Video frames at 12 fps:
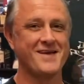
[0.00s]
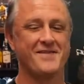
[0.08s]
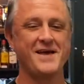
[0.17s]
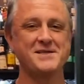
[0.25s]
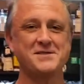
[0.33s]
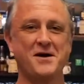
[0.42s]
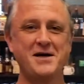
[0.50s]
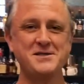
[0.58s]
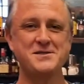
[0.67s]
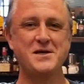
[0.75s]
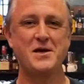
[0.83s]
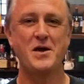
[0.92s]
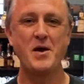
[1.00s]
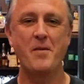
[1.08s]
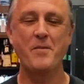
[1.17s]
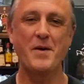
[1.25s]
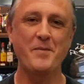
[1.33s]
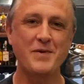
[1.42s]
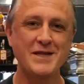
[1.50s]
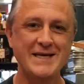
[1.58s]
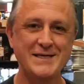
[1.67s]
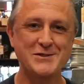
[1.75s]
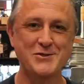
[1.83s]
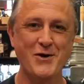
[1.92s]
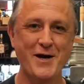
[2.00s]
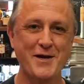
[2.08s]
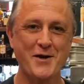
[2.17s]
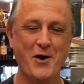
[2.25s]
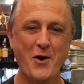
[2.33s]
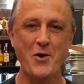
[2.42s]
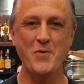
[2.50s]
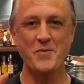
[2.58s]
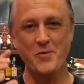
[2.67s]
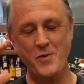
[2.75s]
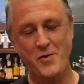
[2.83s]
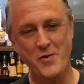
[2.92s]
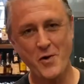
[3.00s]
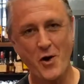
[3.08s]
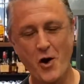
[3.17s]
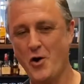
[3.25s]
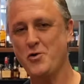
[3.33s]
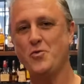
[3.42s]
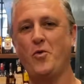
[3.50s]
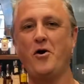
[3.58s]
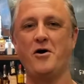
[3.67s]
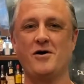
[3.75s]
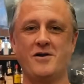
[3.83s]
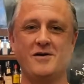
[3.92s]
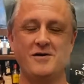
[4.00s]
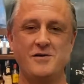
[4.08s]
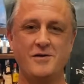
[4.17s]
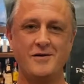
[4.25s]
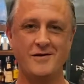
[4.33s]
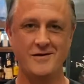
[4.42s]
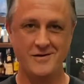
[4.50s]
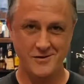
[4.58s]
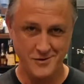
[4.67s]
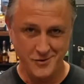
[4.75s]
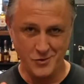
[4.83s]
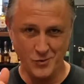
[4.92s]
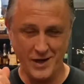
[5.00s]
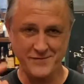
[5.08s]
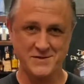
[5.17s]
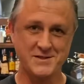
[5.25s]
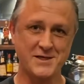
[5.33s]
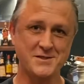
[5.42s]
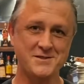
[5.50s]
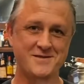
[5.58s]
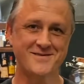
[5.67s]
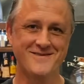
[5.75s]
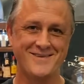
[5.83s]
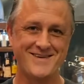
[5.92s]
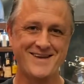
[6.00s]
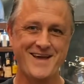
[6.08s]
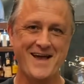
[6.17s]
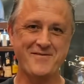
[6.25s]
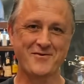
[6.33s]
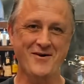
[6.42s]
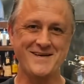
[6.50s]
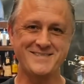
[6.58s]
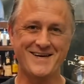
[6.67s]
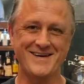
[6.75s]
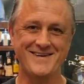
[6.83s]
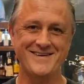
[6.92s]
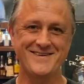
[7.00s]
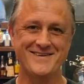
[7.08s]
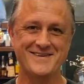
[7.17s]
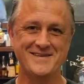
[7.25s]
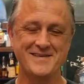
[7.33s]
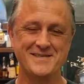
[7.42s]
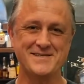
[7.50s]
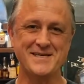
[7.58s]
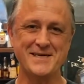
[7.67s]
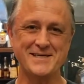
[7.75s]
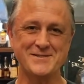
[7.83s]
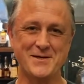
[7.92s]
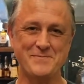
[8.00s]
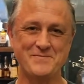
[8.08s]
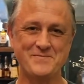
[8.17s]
Thanks, guys. But please try it at home with your own wok. You will have success. Have a great day. See you next time.